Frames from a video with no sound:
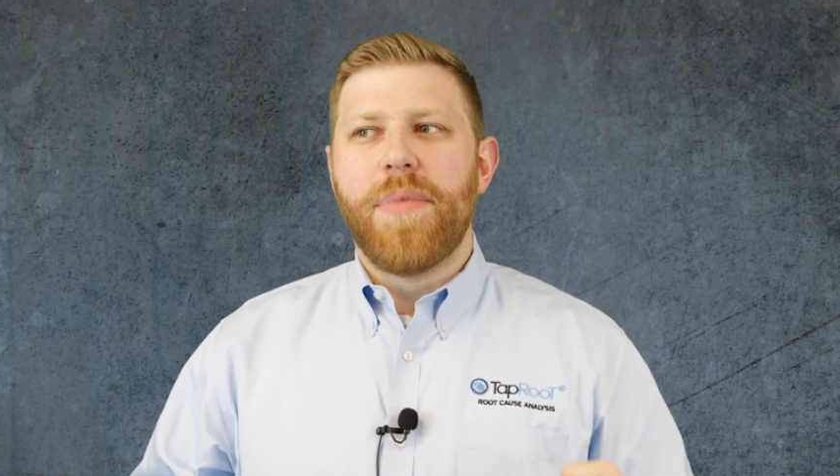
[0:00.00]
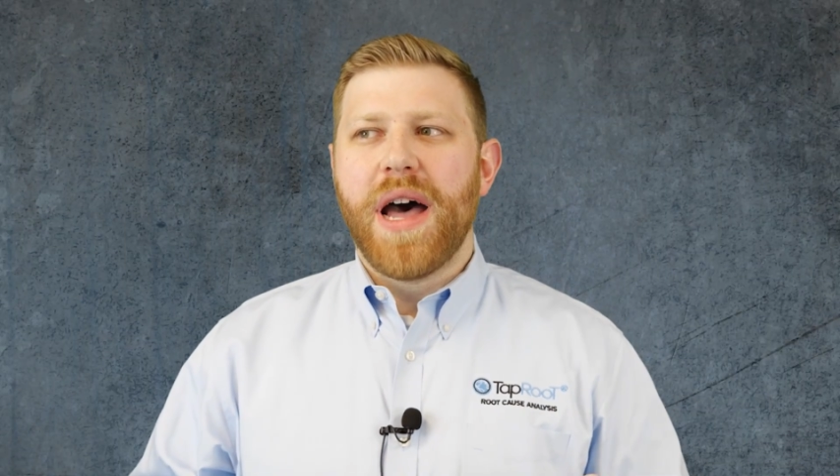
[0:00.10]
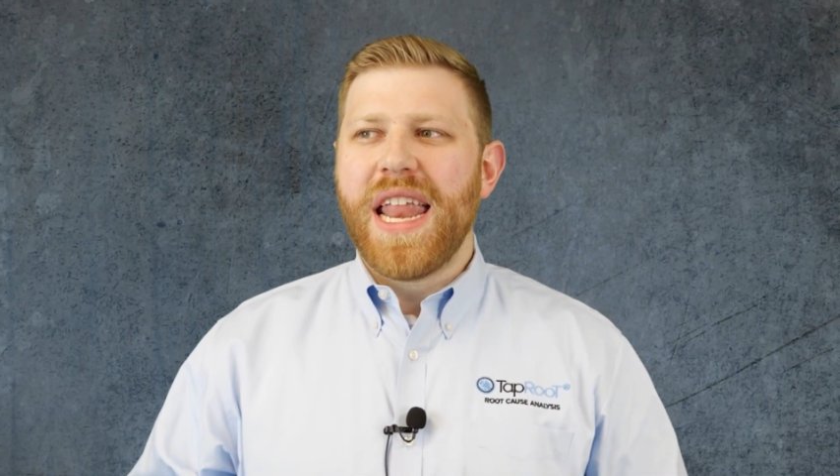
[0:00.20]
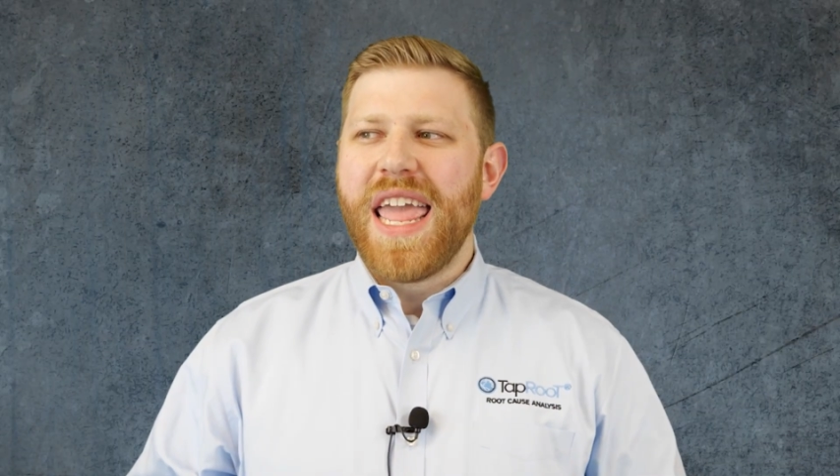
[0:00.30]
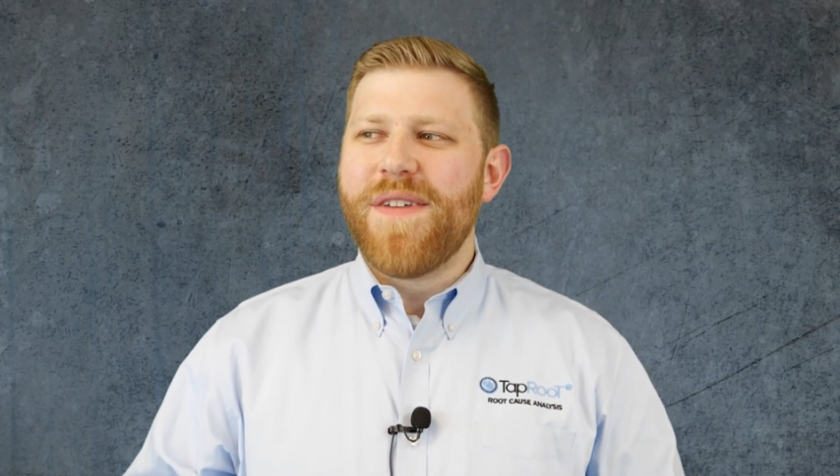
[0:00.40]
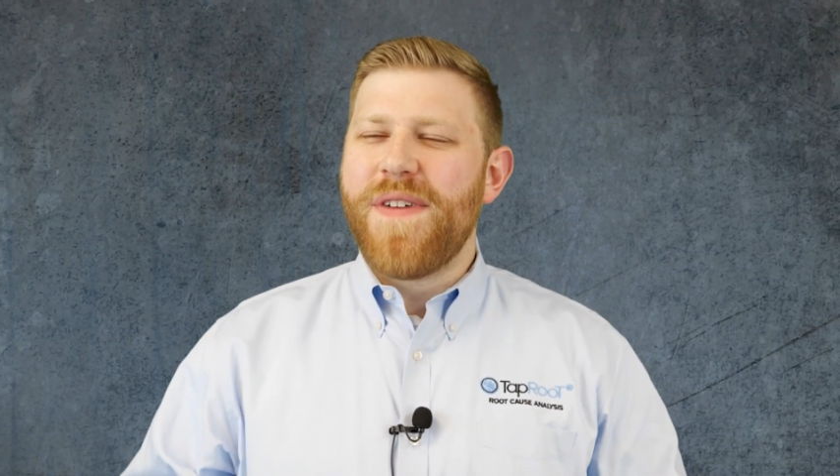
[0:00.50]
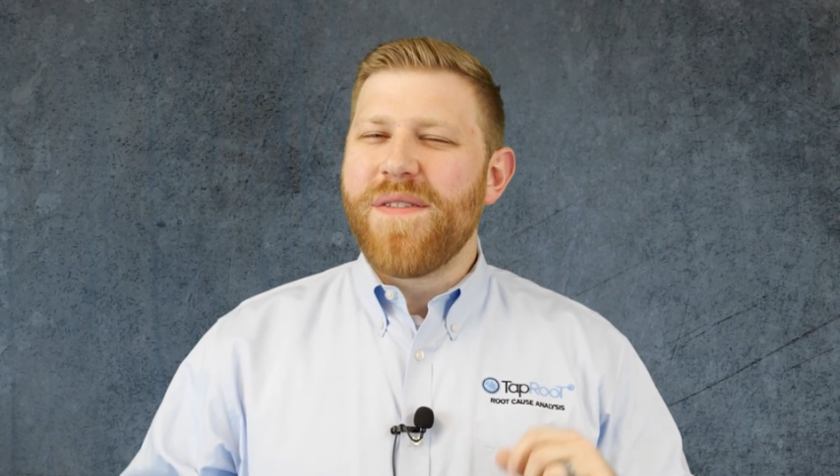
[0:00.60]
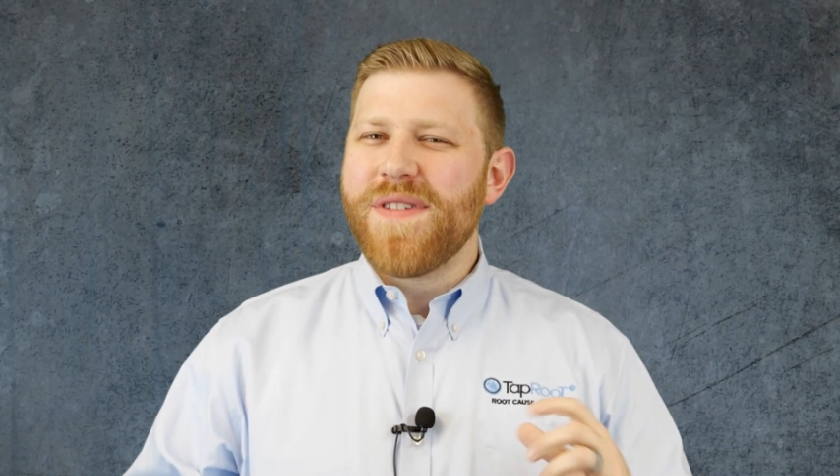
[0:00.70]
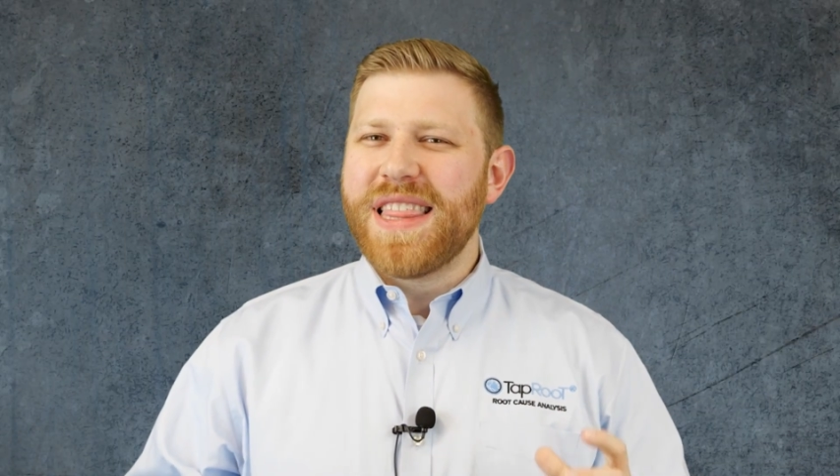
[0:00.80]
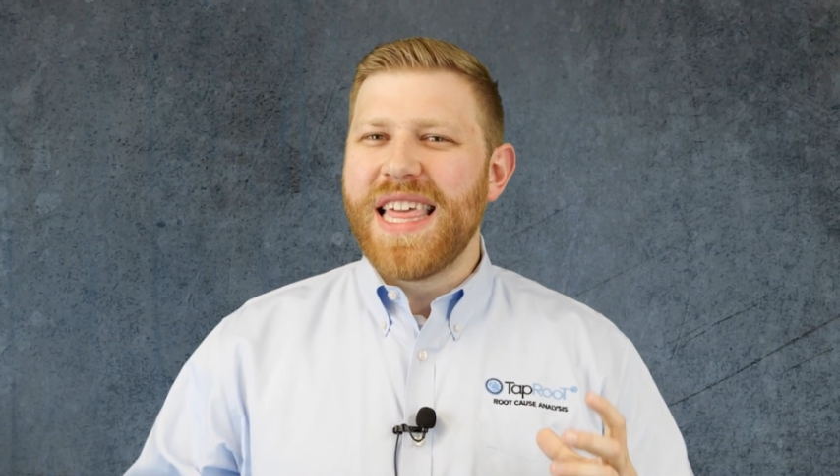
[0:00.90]
But if
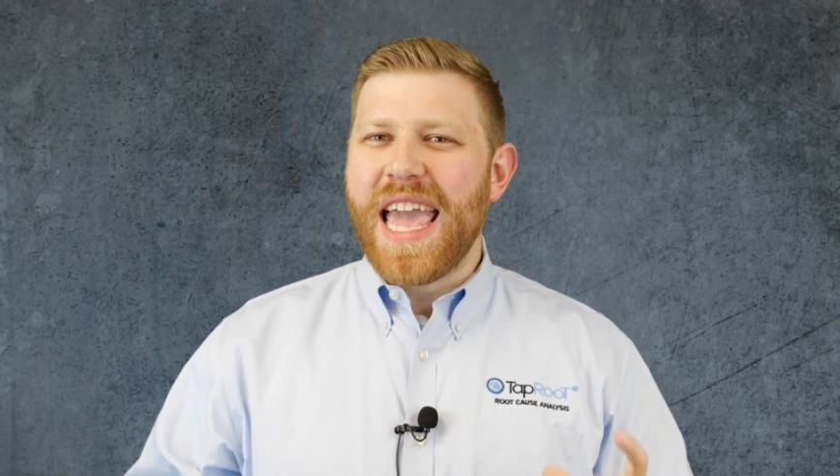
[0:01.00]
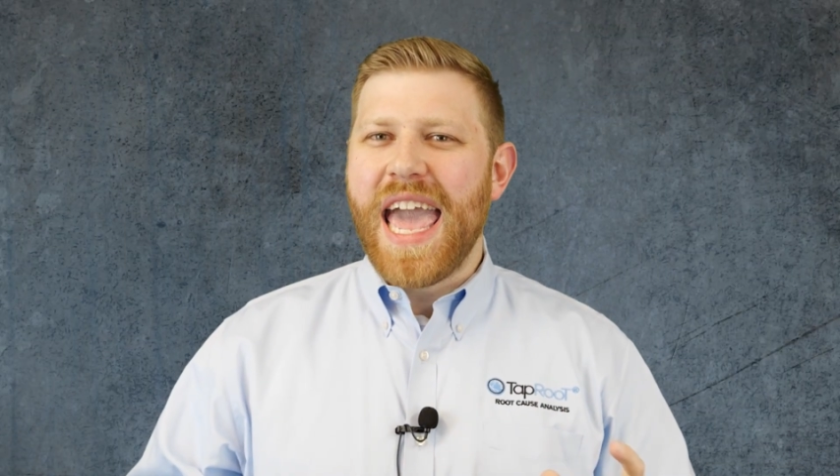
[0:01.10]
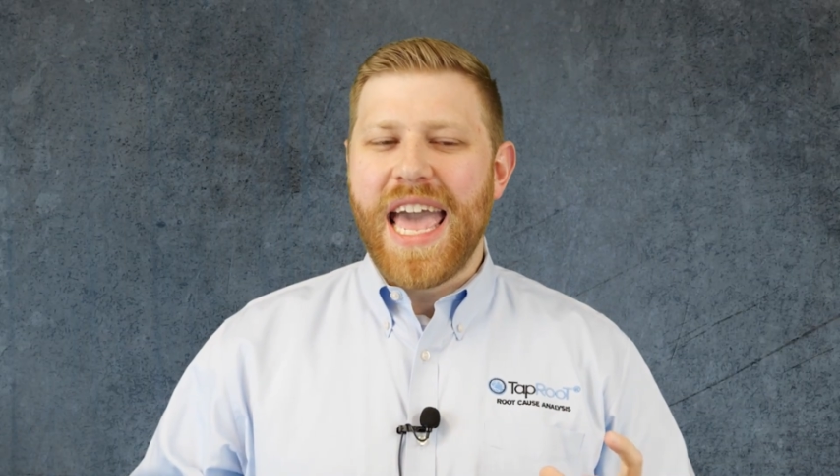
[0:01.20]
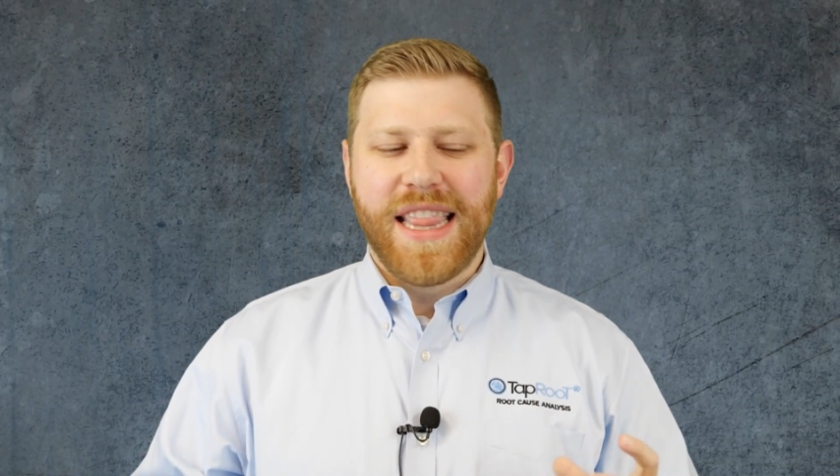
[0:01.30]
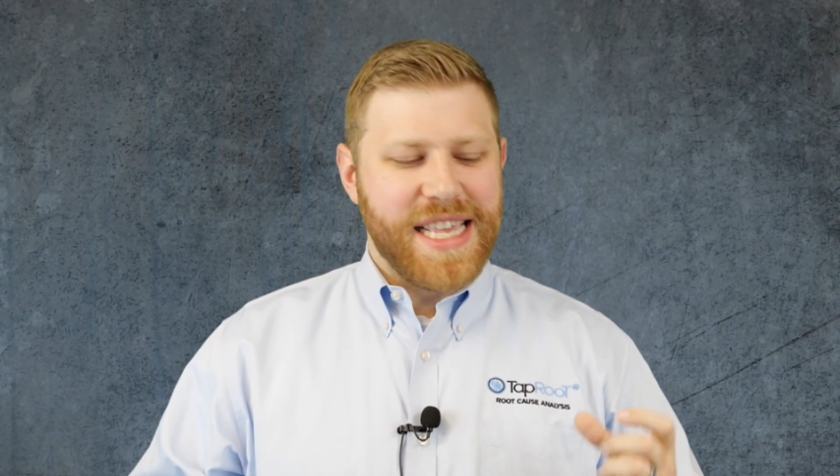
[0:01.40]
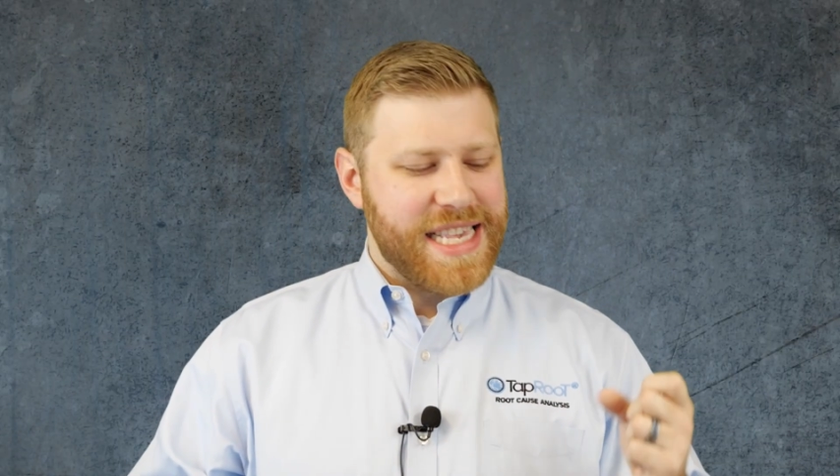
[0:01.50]
everything had